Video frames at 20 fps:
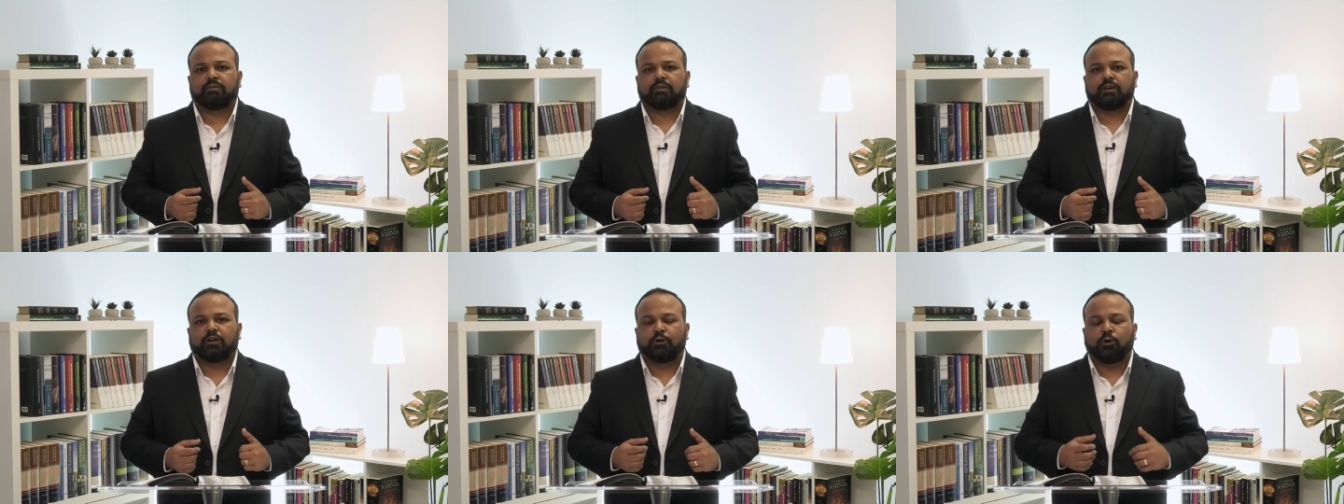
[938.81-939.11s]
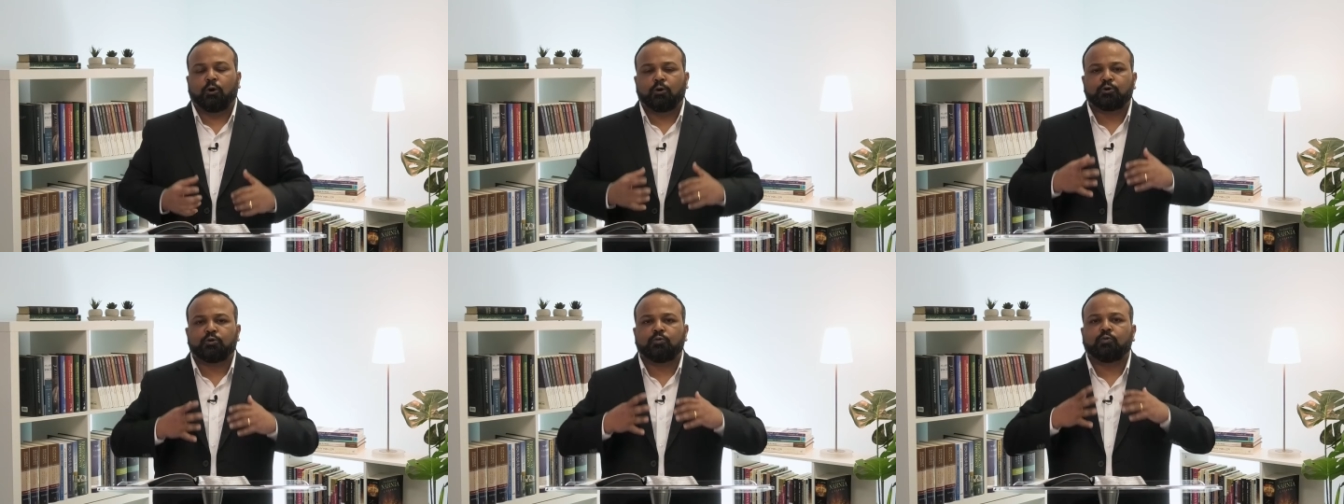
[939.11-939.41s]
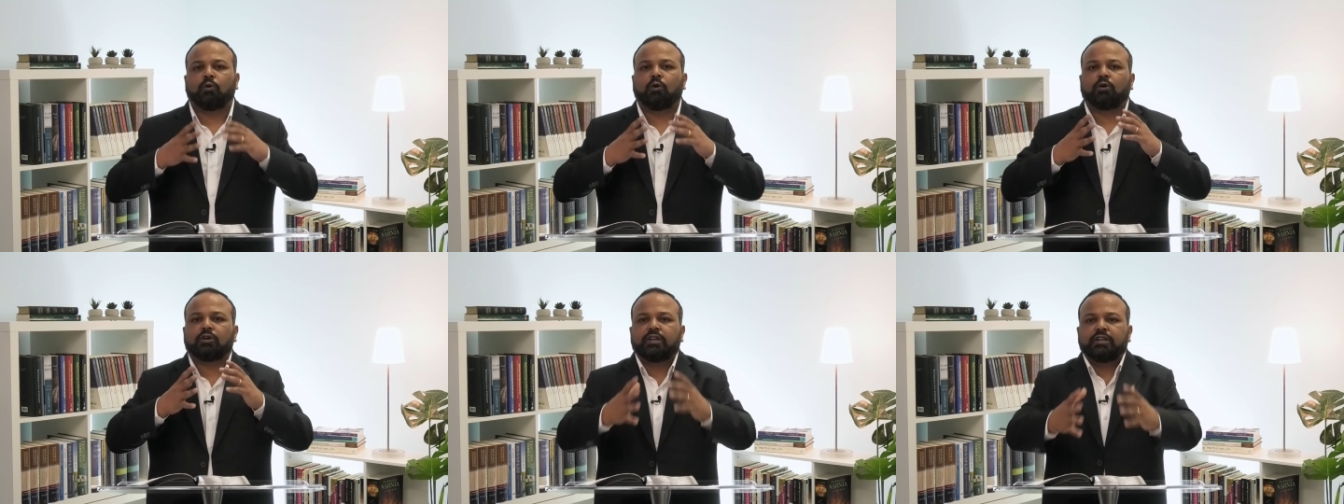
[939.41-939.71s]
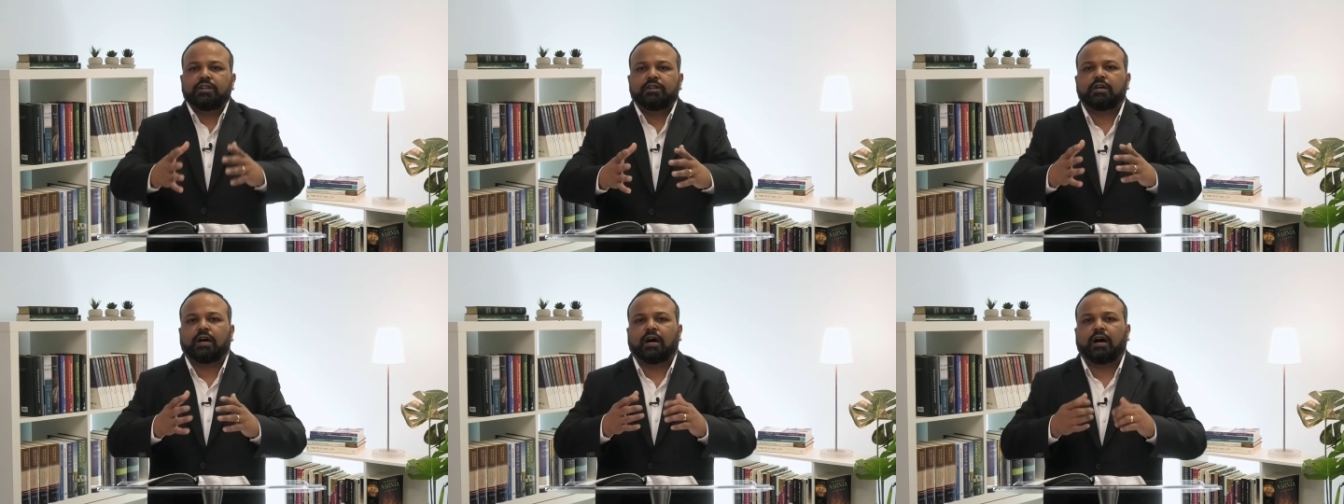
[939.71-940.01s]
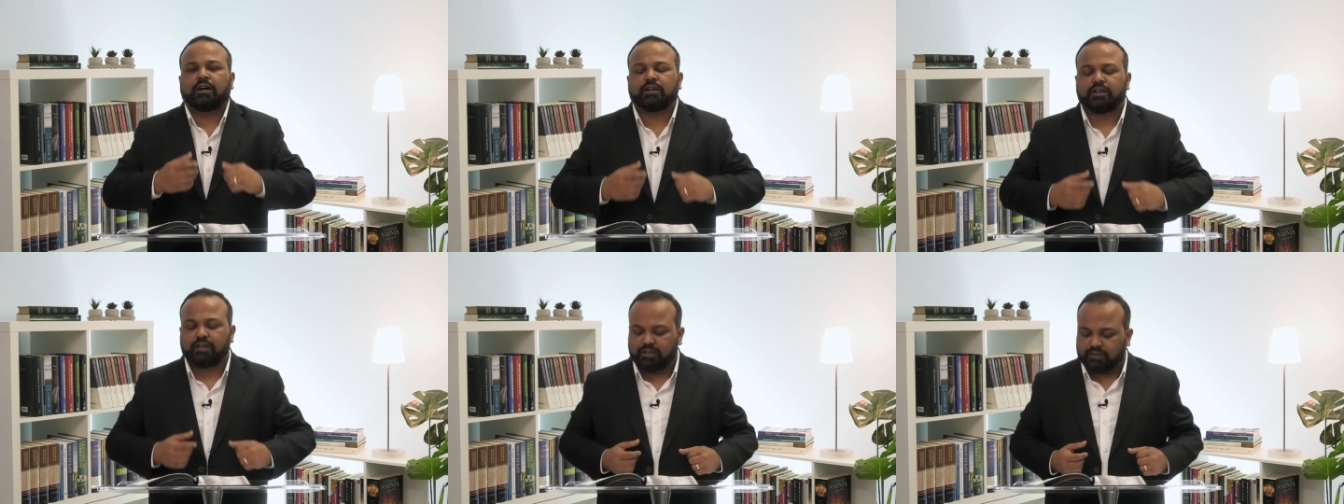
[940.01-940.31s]
and not to walk in
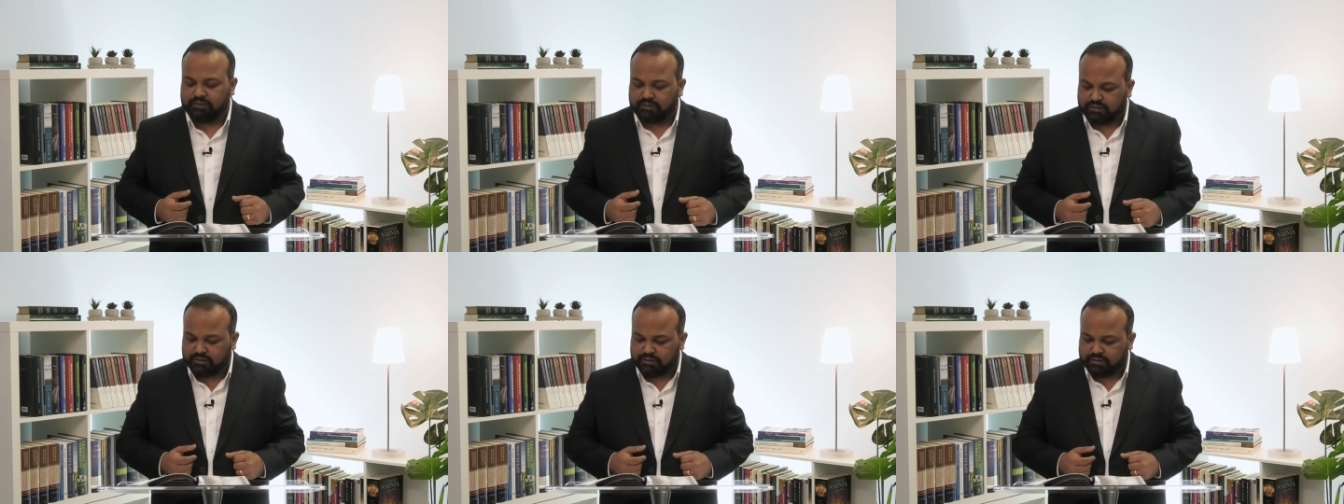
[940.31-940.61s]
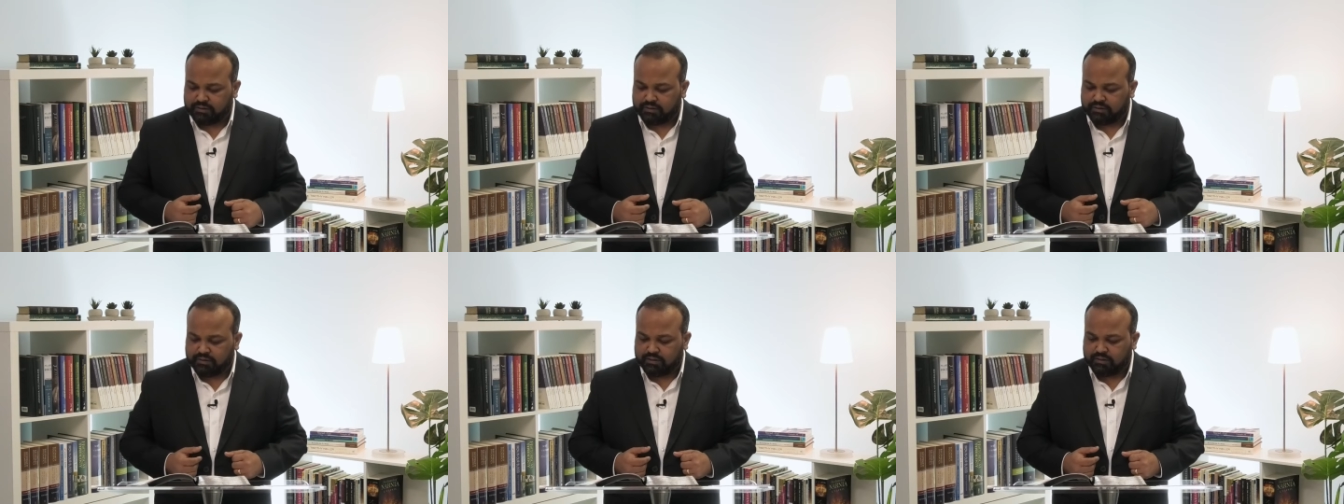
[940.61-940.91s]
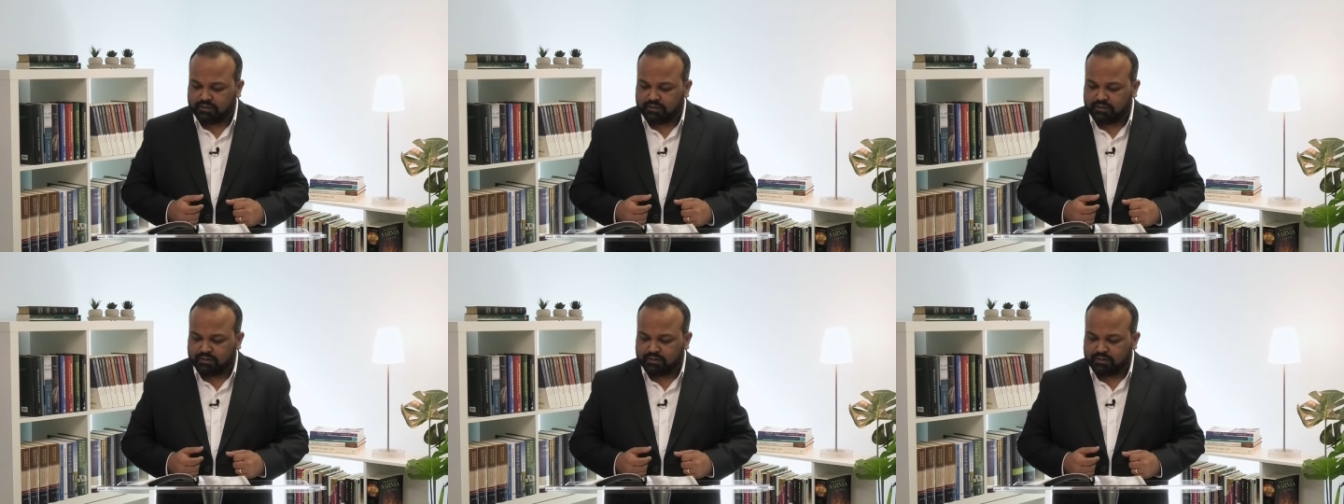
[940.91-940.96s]
darkness.